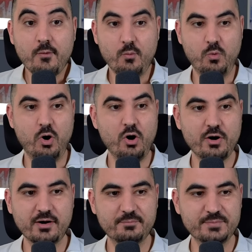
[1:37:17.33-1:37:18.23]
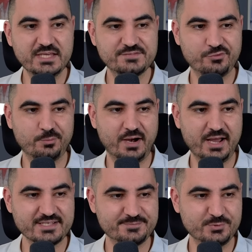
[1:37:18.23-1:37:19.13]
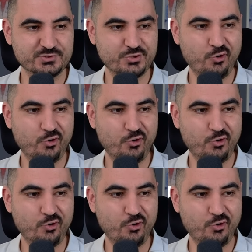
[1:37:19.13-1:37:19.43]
What a miss from Rasmus